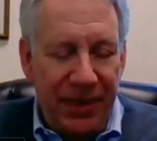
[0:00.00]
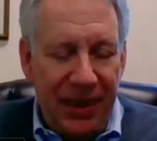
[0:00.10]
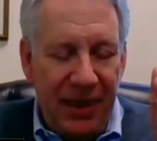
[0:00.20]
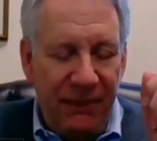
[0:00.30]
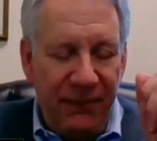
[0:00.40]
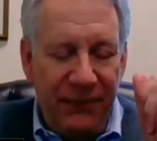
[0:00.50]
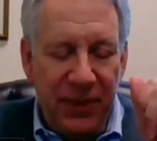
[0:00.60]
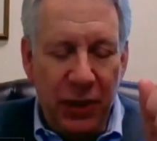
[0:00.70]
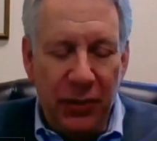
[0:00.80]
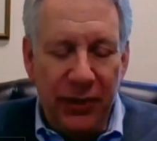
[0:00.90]
if
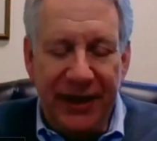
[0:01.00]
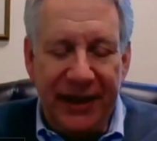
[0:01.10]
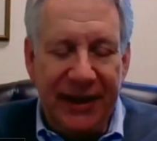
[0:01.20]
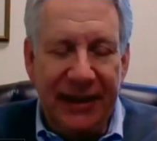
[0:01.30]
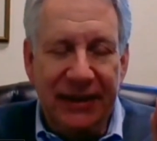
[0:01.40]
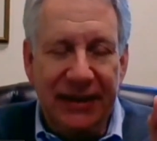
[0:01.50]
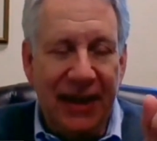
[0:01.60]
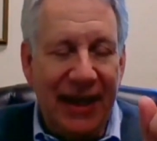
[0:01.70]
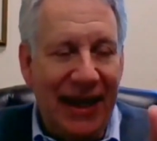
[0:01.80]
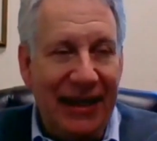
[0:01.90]
you're
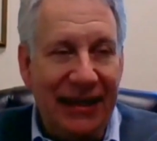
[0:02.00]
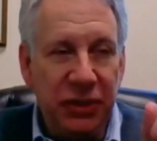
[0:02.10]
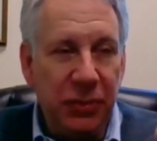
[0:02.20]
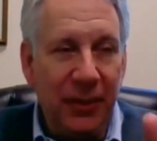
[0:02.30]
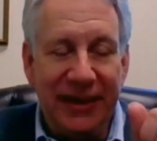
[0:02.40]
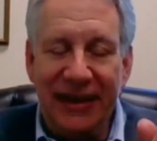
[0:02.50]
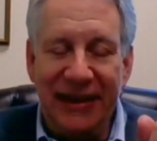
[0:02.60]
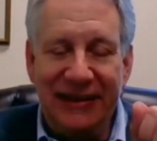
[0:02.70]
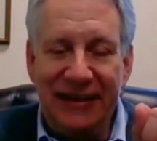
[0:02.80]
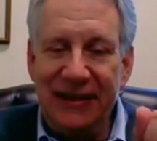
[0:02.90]
eating 8
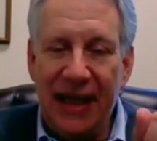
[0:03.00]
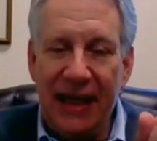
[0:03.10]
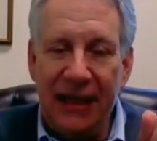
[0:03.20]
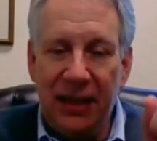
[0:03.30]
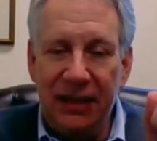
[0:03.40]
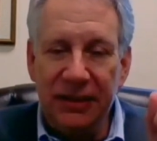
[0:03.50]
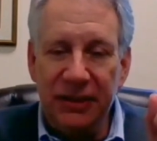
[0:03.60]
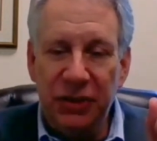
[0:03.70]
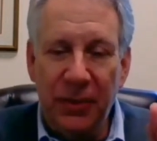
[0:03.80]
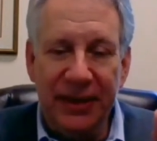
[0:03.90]
Twinkies a day on the
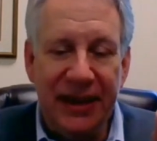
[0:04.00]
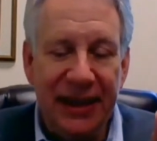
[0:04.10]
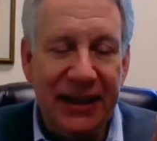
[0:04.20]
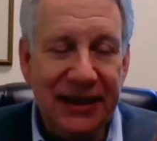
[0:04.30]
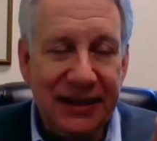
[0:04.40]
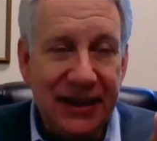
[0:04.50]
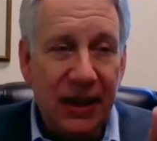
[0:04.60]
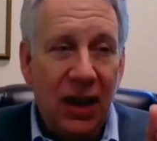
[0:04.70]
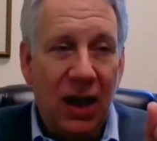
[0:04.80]
Twinkies